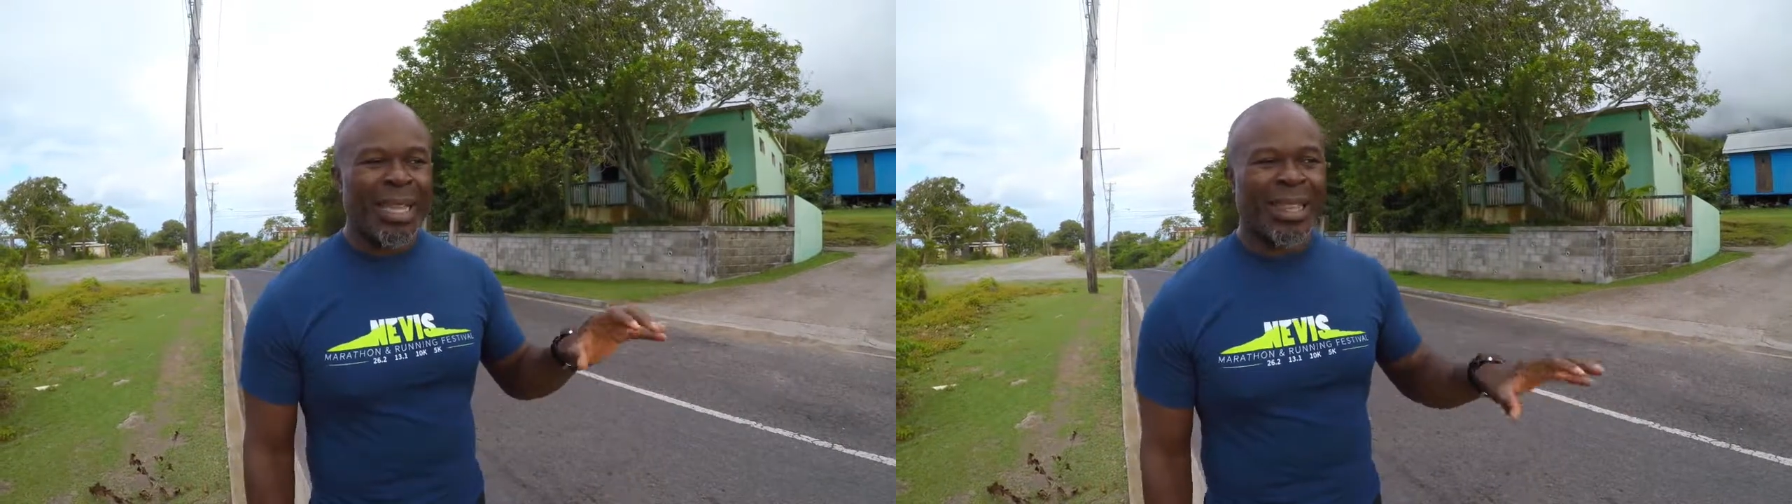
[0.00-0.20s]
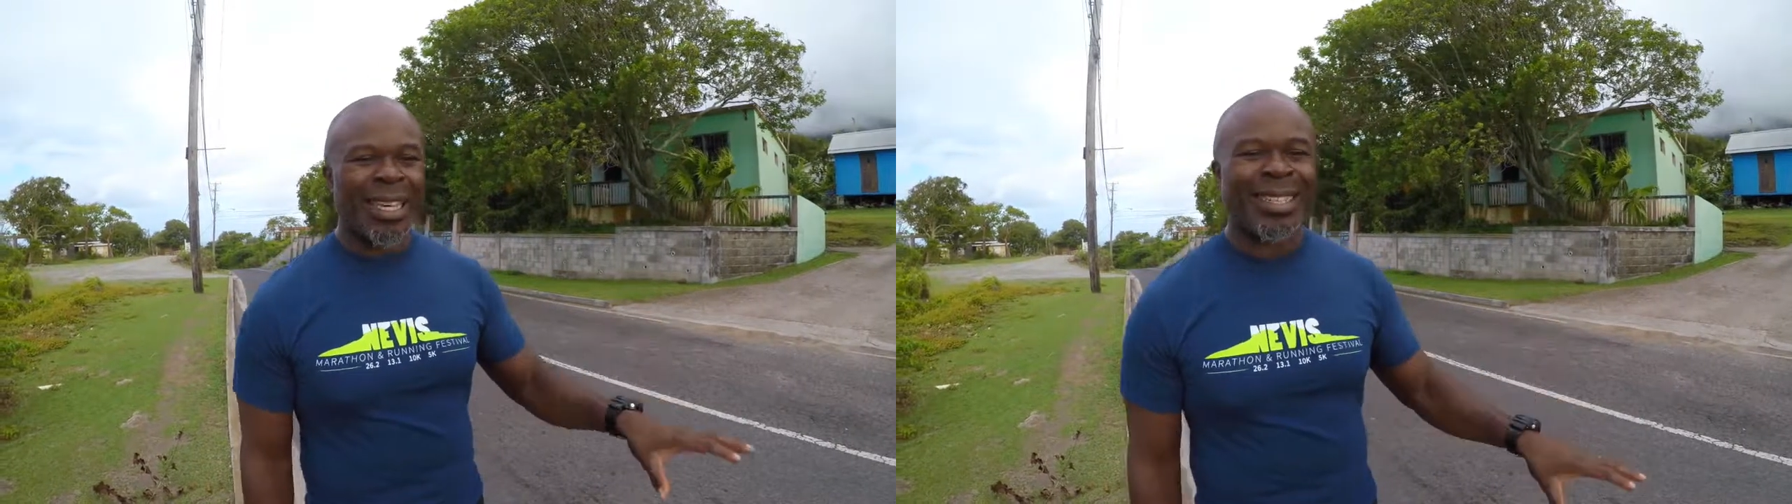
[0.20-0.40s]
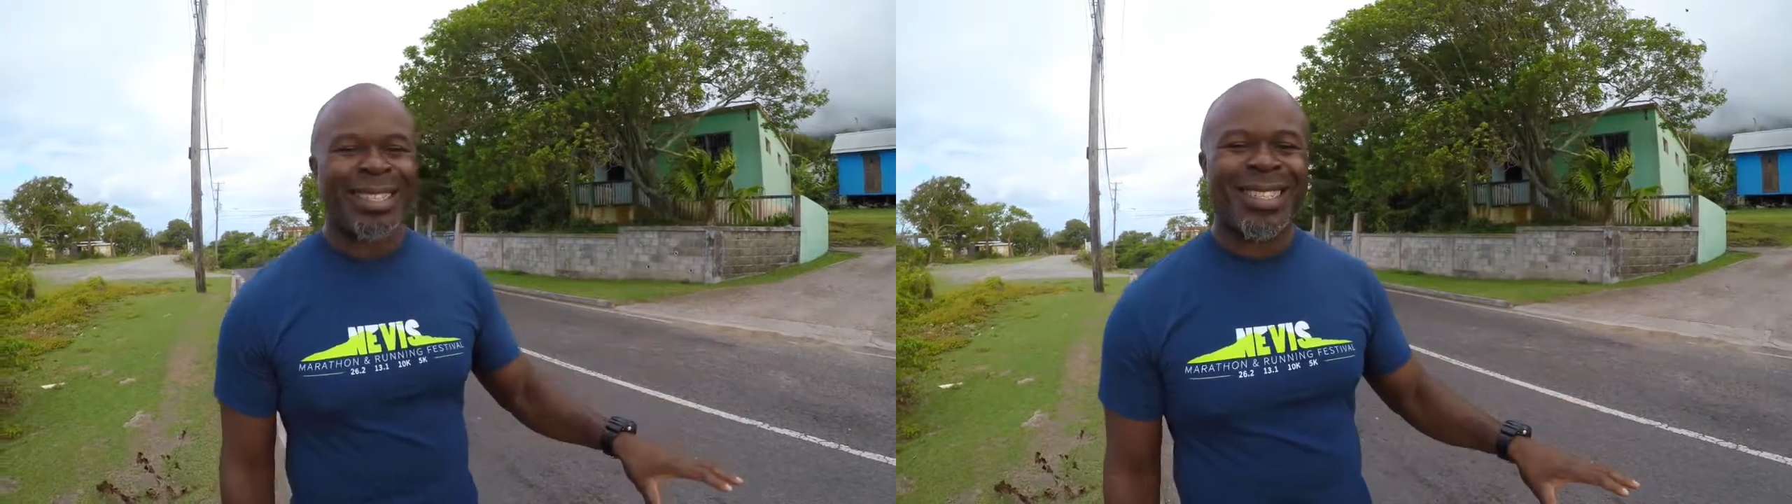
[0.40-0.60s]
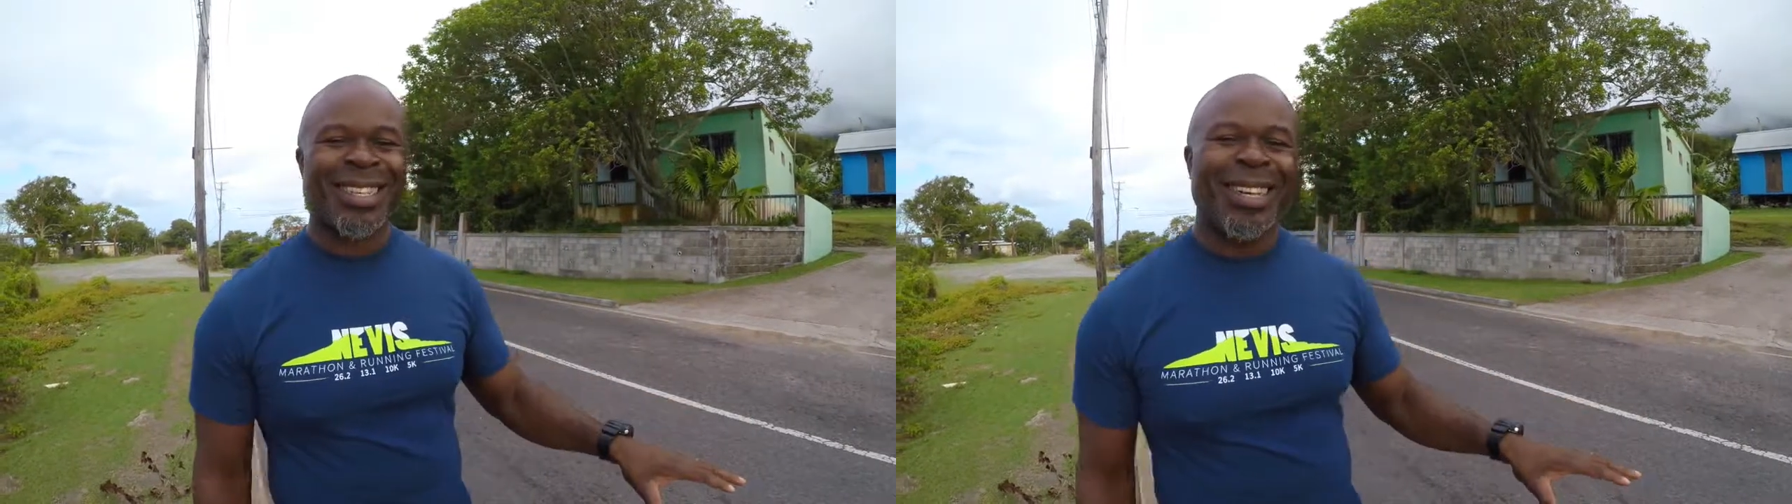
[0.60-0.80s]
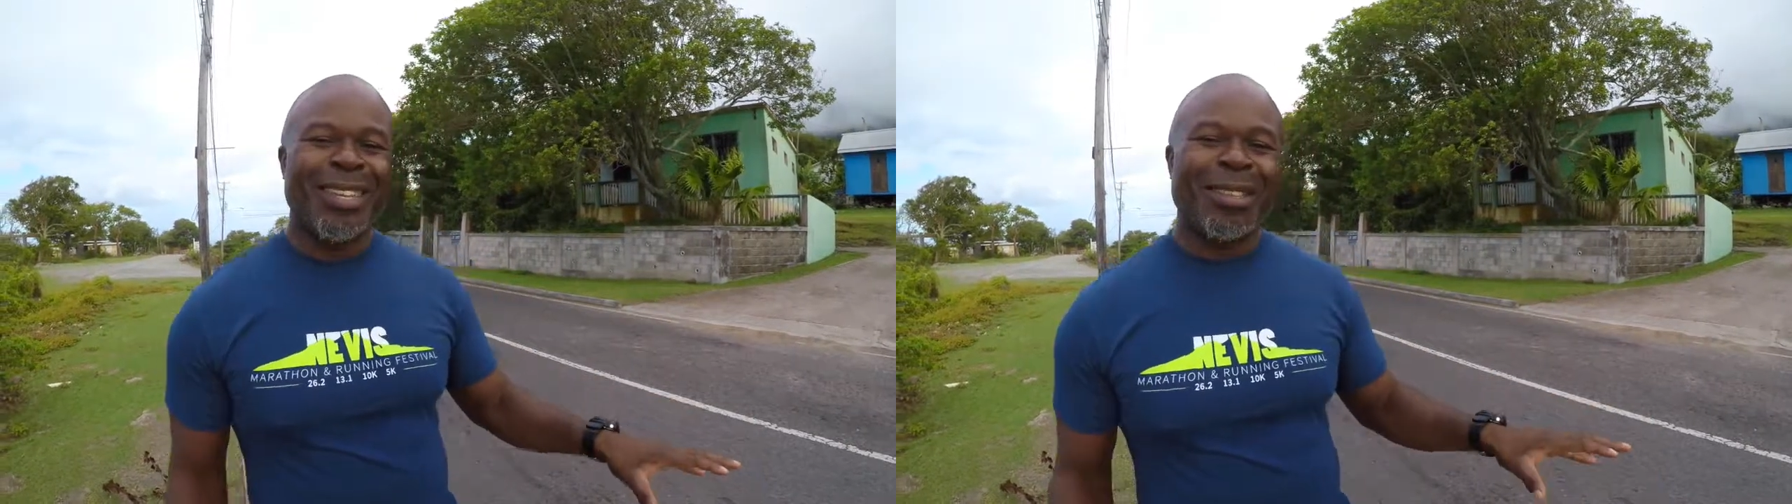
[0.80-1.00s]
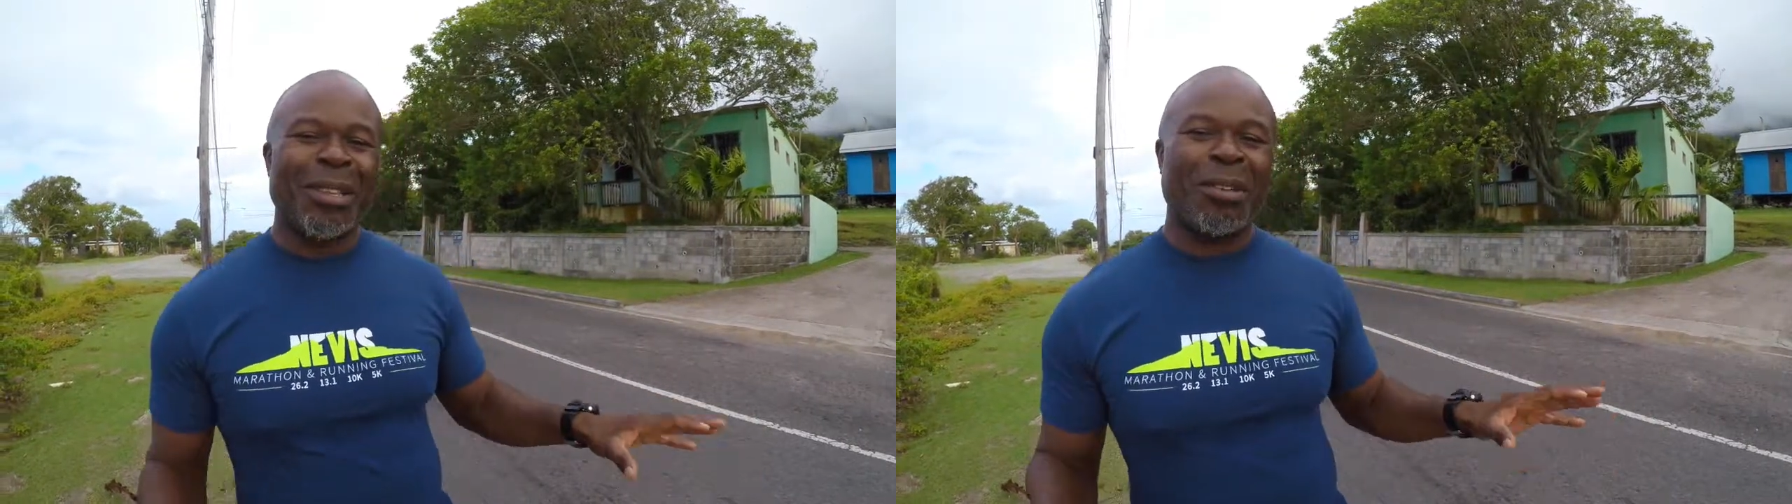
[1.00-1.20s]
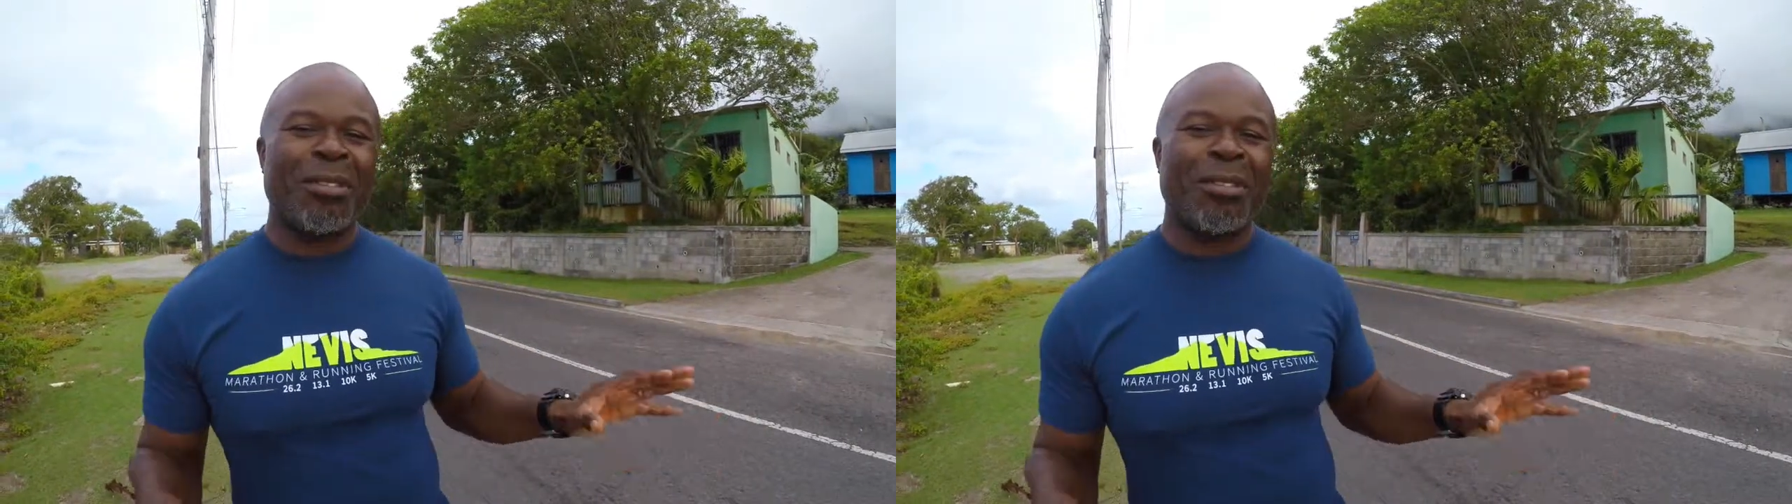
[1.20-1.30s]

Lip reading: The